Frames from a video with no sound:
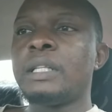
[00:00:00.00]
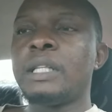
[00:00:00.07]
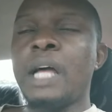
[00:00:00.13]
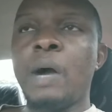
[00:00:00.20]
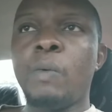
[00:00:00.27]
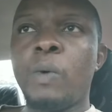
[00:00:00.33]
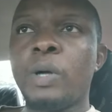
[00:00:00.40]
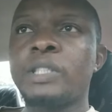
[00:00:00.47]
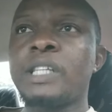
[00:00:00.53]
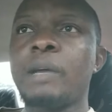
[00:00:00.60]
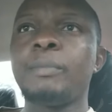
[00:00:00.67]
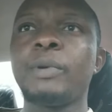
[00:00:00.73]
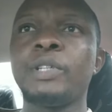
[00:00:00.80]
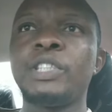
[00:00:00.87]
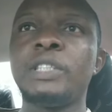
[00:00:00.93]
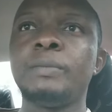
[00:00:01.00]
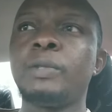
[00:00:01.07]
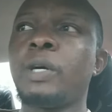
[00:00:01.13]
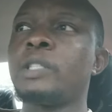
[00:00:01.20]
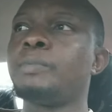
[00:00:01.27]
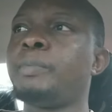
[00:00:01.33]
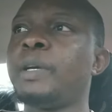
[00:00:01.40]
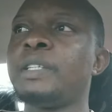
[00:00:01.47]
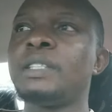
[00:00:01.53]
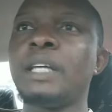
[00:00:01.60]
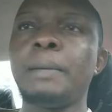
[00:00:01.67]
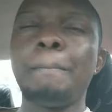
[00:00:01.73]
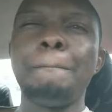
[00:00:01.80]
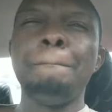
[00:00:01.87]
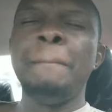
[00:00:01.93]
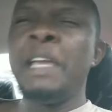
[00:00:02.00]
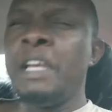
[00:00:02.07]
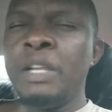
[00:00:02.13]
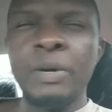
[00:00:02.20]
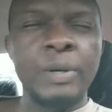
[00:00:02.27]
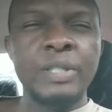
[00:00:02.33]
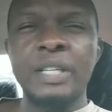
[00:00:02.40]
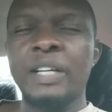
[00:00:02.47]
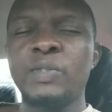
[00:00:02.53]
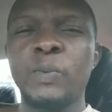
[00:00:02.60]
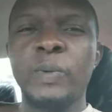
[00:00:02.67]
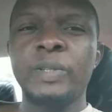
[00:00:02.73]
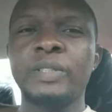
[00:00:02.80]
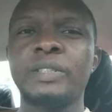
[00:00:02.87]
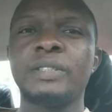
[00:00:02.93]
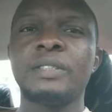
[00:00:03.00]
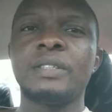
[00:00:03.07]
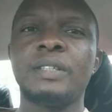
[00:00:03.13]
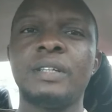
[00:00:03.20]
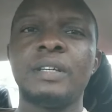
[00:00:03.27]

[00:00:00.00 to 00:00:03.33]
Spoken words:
That world championship just pays them millions at once.